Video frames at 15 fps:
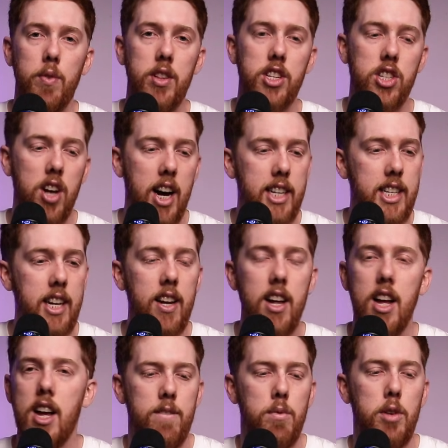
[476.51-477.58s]
sizing,
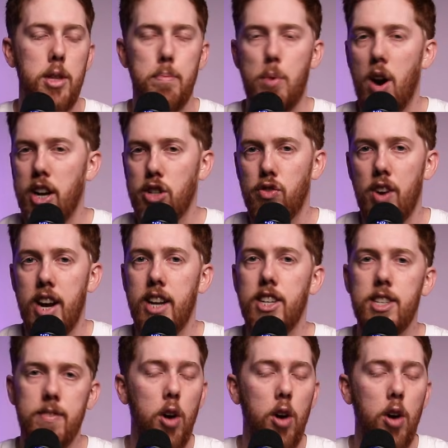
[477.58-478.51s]
with the price range,